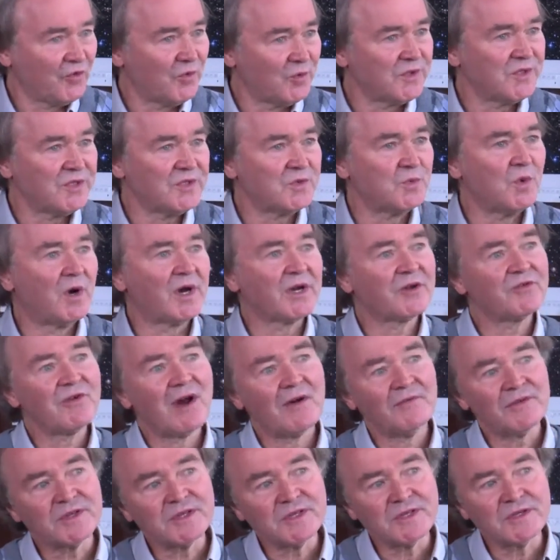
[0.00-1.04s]
which is why
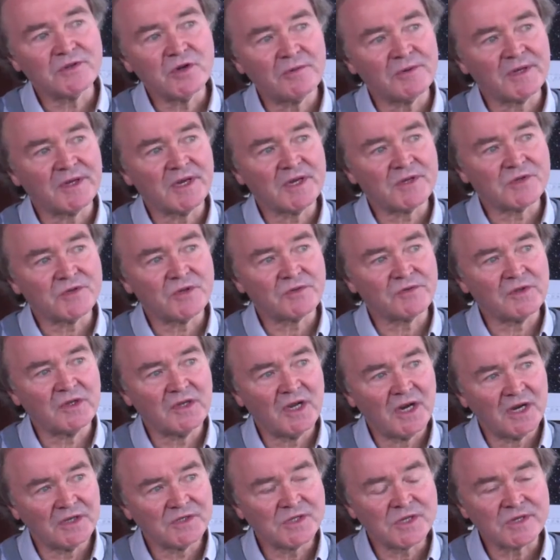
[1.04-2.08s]
gravity dominates on the
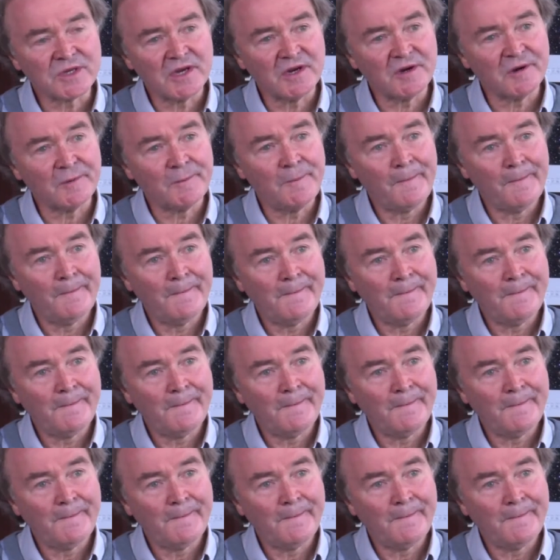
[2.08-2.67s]
large scale.